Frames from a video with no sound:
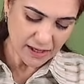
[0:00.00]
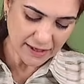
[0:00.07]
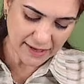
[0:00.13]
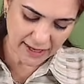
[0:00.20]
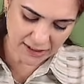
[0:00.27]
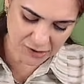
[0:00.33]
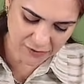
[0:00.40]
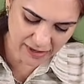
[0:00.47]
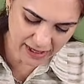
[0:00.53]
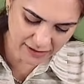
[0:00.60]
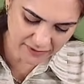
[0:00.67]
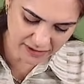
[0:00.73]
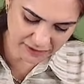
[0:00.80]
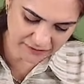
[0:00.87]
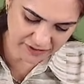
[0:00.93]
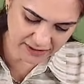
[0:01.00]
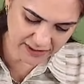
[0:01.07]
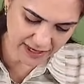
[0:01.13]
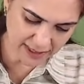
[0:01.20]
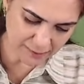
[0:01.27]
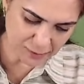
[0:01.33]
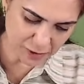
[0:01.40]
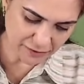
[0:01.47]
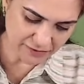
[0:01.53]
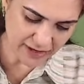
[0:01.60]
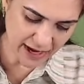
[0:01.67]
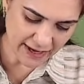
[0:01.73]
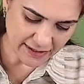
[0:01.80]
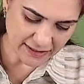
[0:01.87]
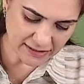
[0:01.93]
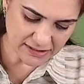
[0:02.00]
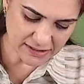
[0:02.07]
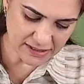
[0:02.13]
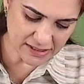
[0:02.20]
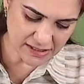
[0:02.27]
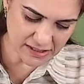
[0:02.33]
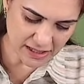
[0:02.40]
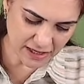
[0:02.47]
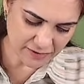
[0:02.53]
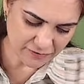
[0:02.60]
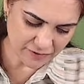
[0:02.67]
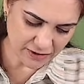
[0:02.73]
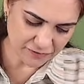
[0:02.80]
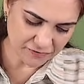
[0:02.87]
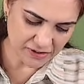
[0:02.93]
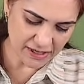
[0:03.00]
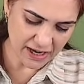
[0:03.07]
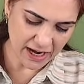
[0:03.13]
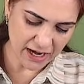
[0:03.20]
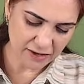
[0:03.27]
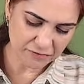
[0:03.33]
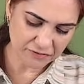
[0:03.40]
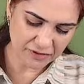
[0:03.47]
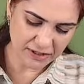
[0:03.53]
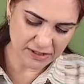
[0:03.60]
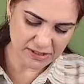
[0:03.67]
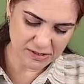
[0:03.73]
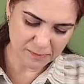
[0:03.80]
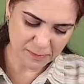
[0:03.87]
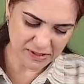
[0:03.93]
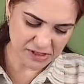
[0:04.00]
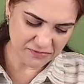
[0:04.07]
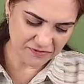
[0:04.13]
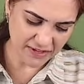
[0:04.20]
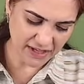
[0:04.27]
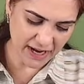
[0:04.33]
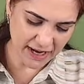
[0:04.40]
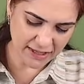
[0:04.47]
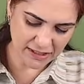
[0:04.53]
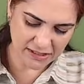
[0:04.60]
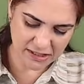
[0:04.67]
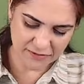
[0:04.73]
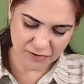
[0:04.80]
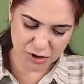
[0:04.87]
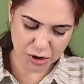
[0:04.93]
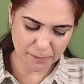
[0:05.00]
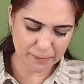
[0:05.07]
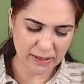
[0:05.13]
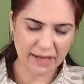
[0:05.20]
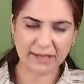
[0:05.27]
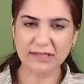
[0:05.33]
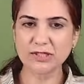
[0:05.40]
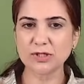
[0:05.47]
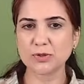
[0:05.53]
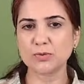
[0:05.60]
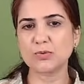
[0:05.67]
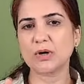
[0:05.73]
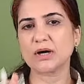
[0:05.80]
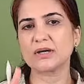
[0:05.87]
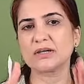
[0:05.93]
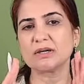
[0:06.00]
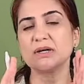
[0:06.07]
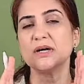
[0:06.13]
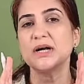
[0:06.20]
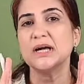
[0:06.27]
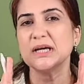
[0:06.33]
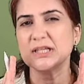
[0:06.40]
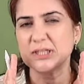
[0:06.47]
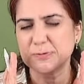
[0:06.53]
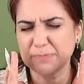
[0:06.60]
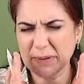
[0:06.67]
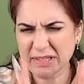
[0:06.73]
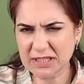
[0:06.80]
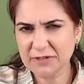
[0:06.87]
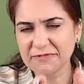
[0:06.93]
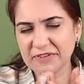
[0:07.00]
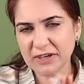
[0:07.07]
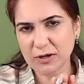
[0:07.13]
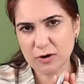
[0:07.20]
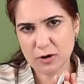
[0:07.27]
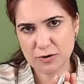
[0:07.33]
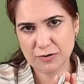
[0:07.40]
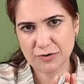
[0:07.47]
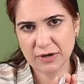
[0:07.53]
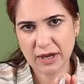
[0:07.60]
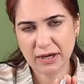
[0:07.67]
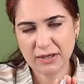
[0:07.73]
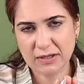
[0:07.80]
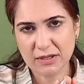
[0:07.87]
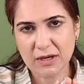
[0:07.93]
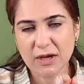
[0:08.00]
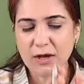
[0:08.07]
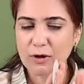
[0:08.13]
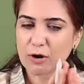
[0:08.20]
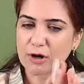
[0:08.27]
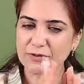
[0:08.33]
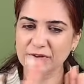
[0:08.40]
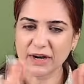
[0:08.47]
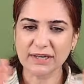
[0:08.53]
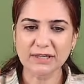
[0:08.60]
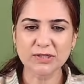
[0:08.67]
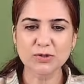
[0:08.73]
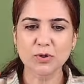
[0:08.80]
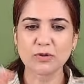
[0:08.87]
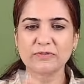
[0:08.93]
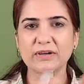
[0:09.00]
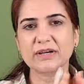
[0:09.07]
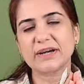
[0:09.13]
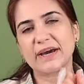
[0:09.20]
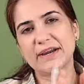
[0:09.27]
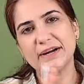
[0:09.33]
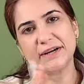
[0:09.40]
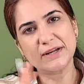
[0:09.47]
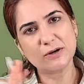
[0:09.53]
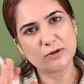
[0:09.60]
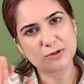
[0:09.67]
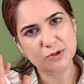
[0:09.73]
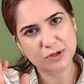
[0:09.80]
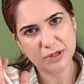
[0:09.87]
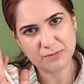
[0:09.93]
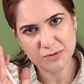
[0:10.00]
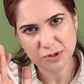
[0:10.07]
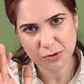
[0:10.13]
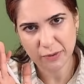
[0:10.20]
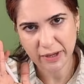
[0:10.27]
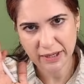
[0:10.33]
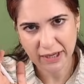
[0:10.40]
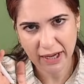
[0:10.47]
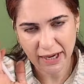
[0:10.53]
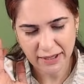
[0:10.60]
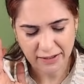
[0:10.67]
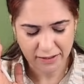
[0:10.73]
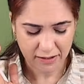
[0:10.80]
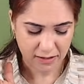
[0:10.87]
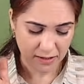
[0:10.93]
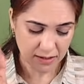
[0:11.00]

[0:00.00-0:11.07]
Next, we have the different types of guarantees, and one we have is specific guarantee, which applies to a specific contract. Contract is over, guarantee also comes to an end.